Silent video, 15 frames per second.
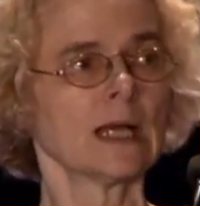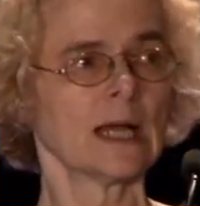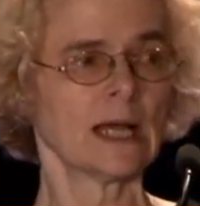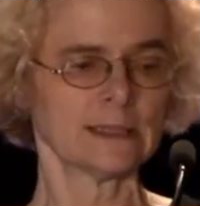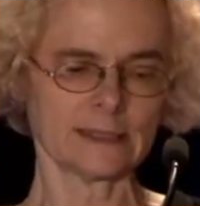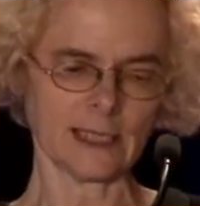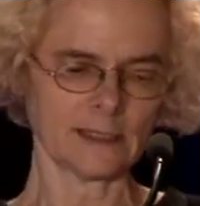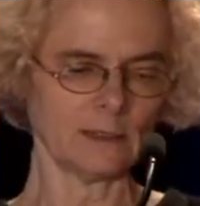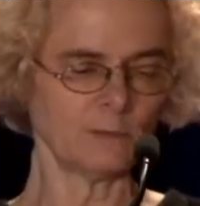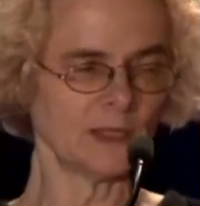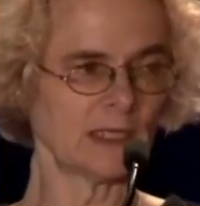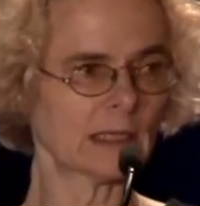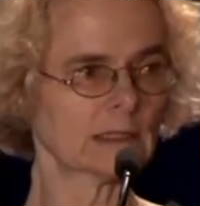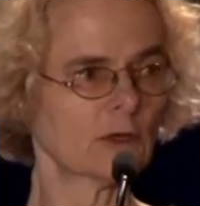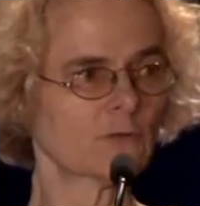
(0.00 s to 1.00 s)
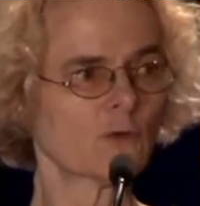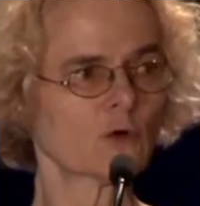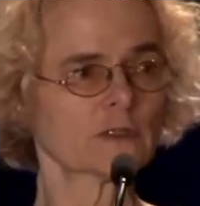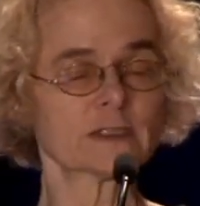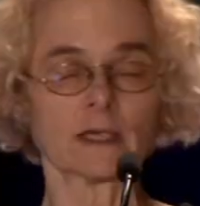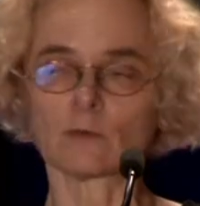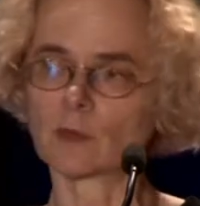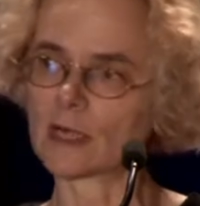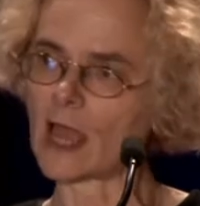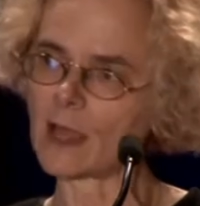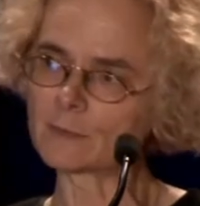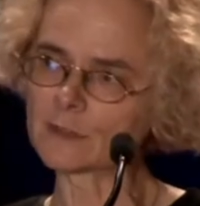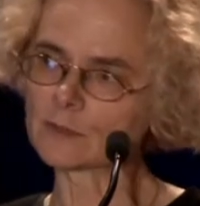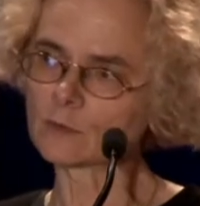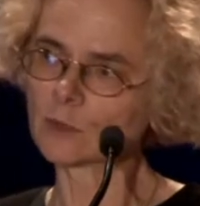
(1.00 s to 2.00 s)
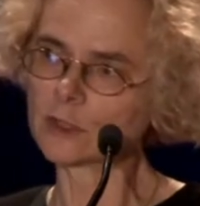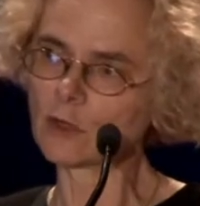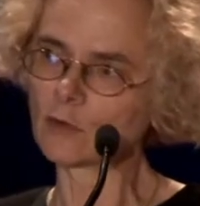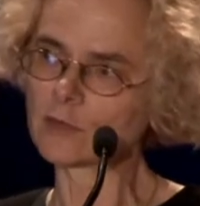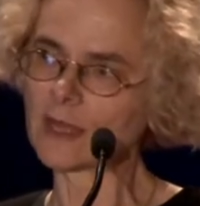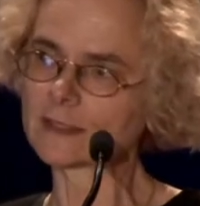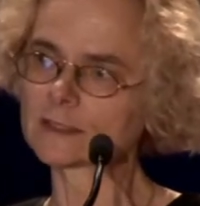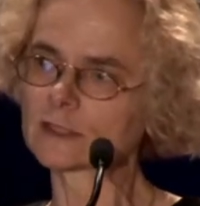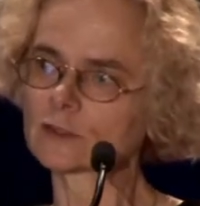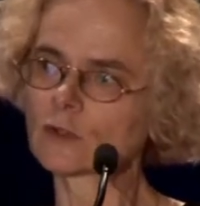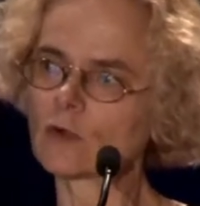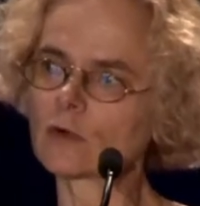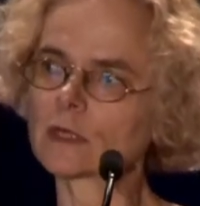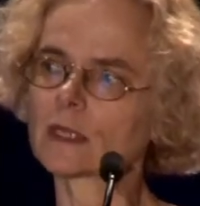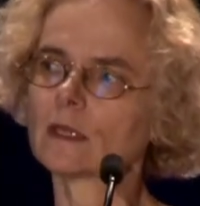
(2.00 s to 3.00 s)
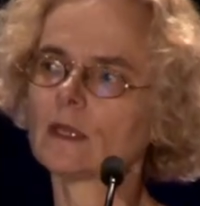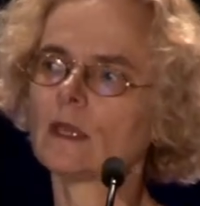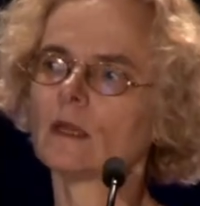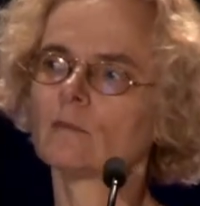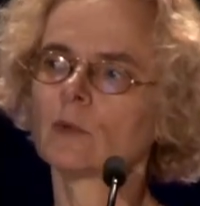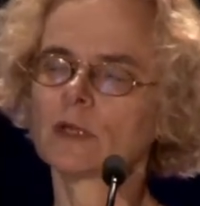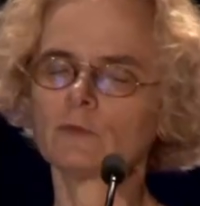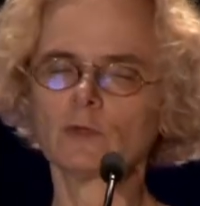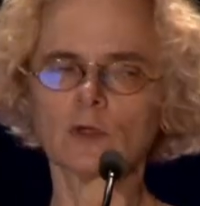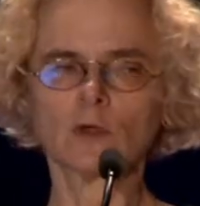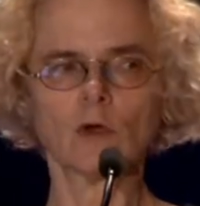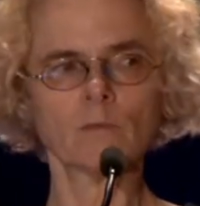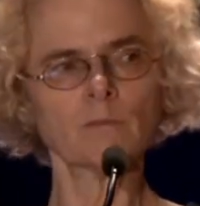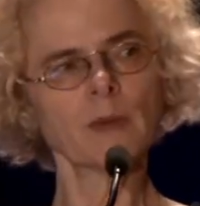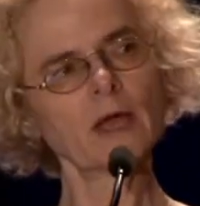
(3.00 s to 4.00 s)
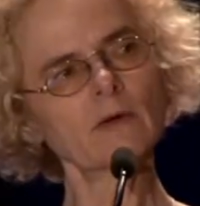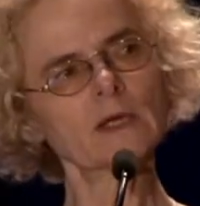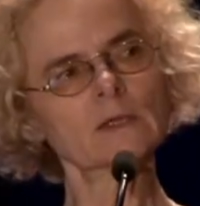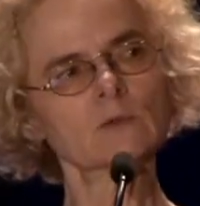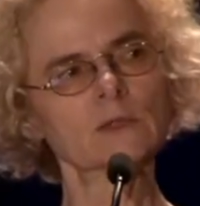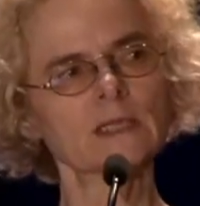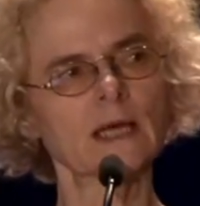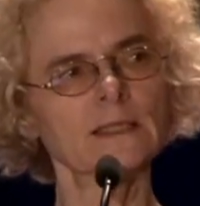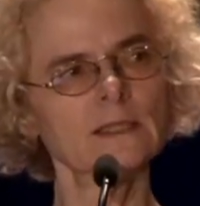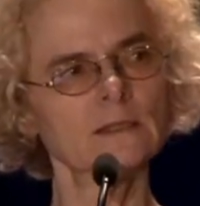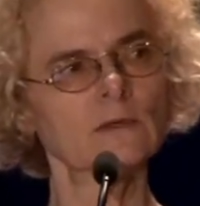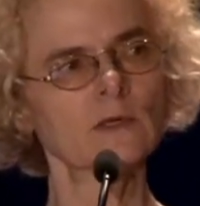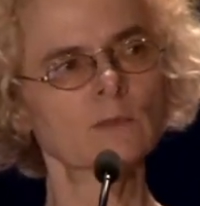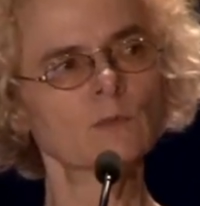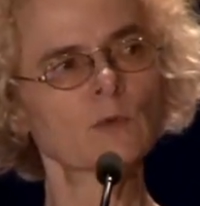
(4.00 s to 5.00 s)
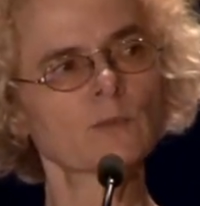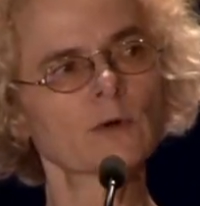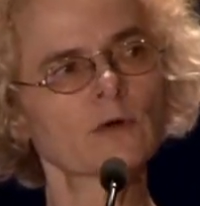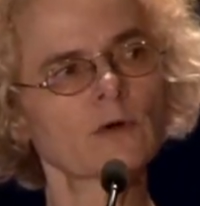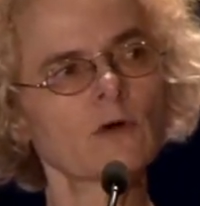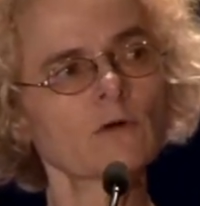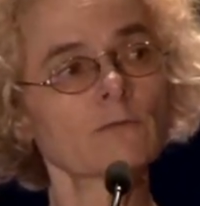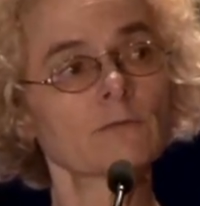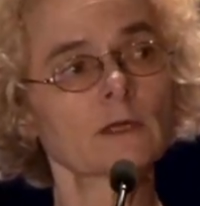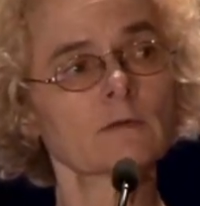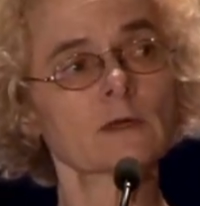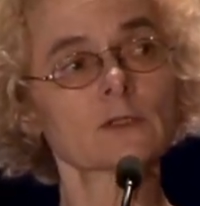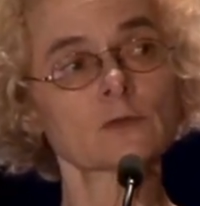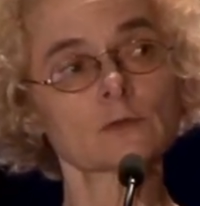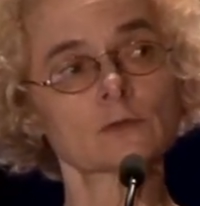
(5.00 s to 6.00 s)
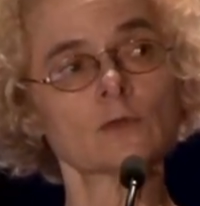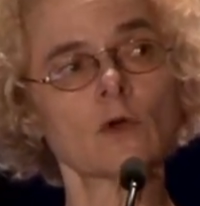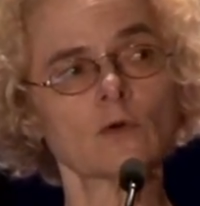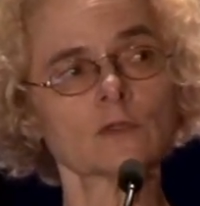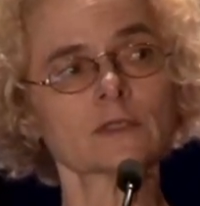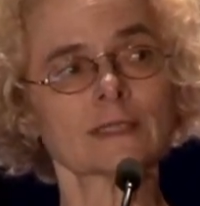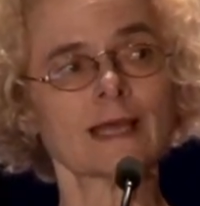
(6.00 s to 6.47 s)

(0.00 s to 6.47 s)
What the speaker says: And then immediately, of course, they relapse. We know that story. But if you compare it with the interim buprenorphine versus those